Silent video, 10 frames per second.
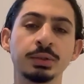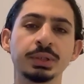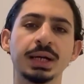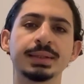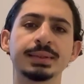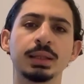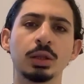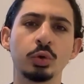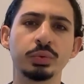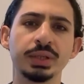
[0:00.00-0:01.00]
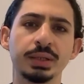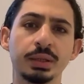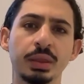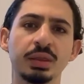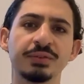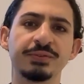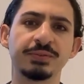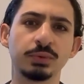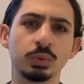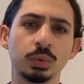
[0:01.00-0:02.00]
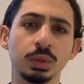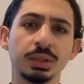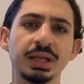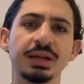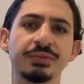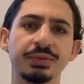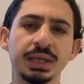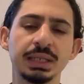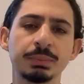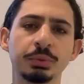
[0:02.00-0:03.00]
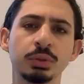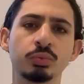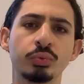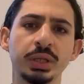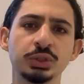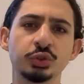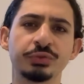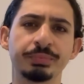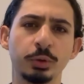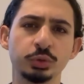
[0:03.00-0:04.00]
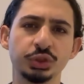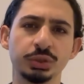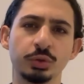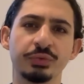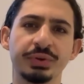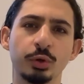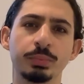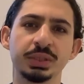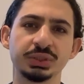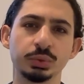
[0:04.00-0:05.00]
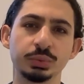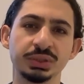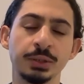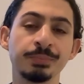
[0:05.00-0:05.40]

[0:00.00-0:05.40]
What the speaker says: and loading the full available range of motion of our muscles.